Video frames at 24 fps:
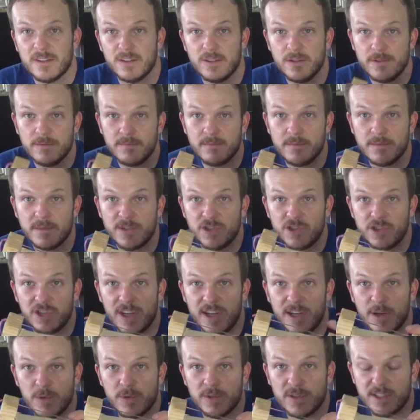your little
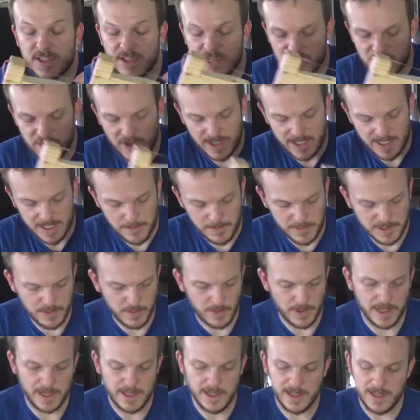jig with the string in
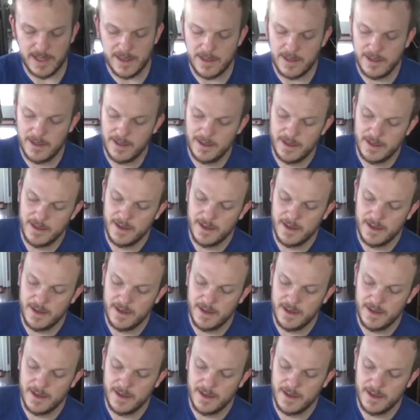between it,